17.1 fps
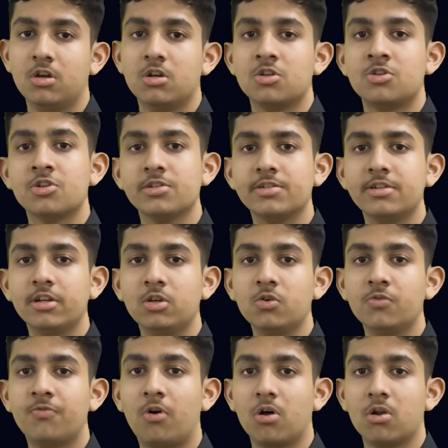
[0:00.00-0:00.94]
Just like you
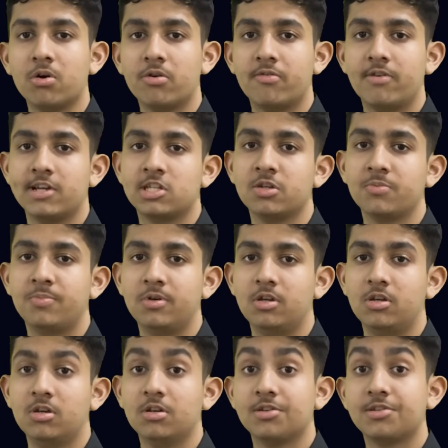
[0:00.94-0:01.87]
follow a
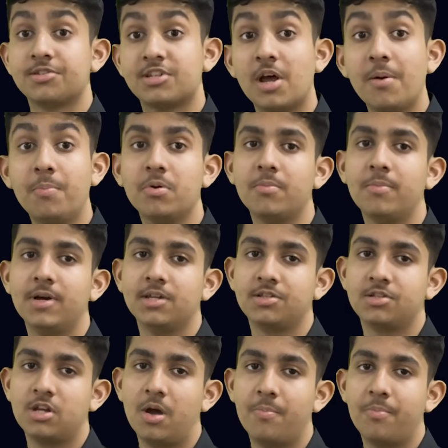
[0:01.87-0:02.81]
recipe step by
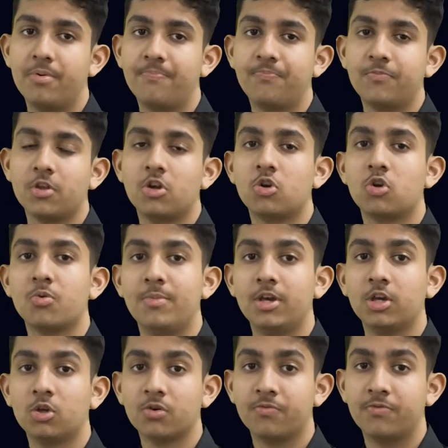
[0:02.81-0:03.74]
step to
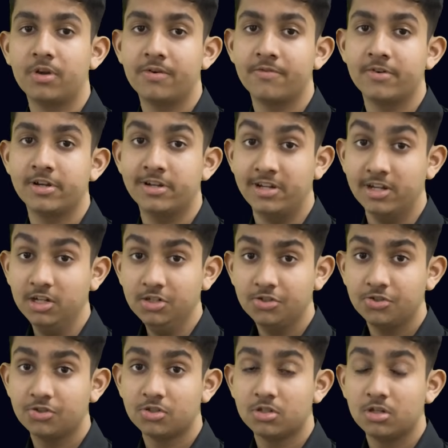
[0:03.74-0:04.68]
make your favorite
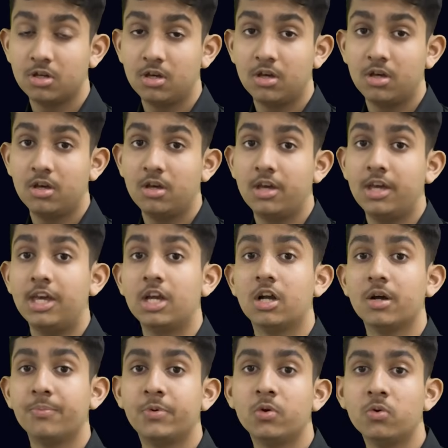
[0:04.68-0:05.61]
dish, a
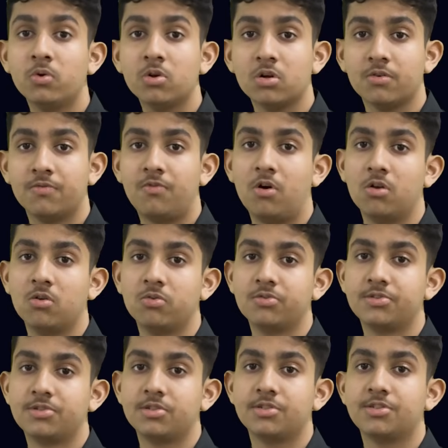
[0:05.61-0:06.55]
computer
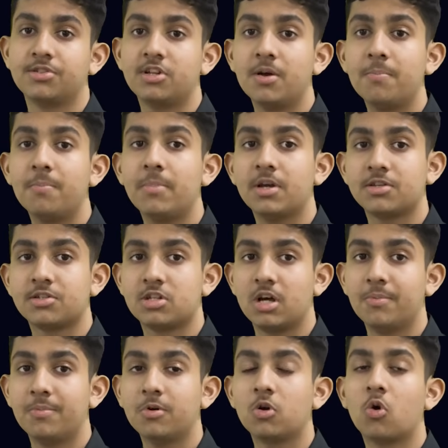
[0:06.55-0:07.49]
follows step by
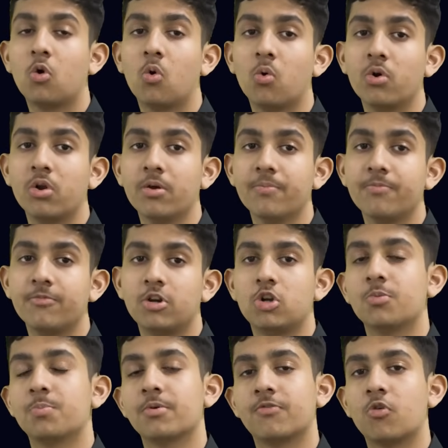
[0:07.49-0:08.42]
step code
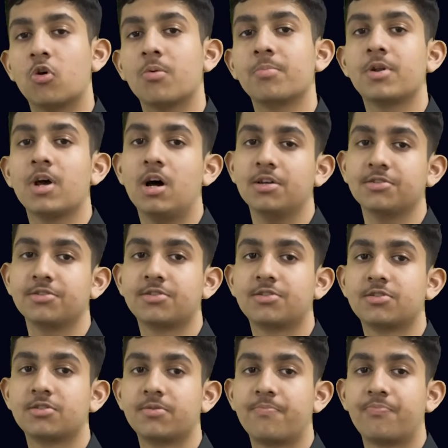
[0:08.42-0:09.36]
to perform
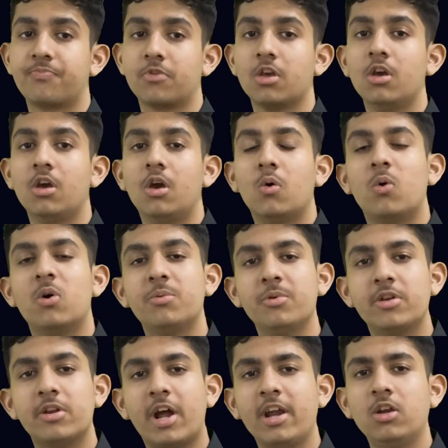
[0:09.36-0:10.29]
tasks. When
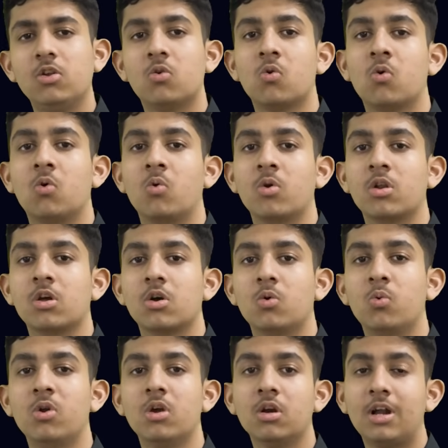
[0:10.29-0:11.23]
we write code,
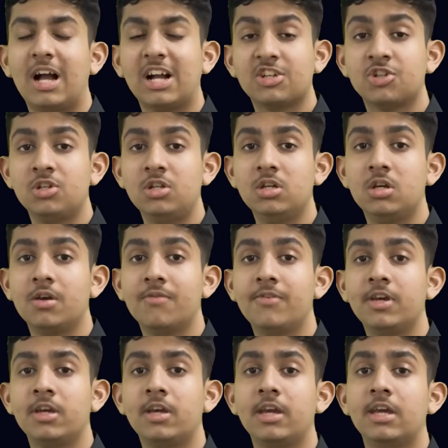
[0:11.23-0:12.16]
we are actually
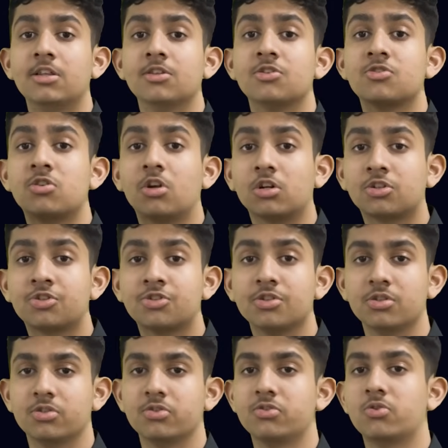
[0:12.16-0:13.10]
giving
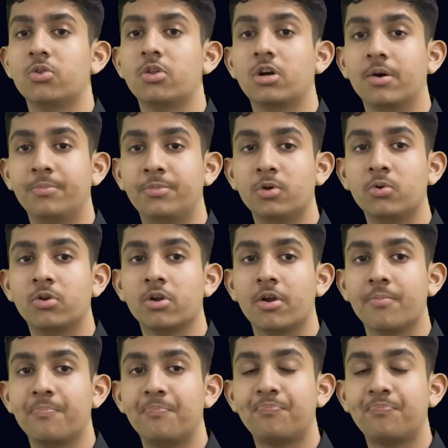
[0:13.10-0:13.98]
instructions to the computer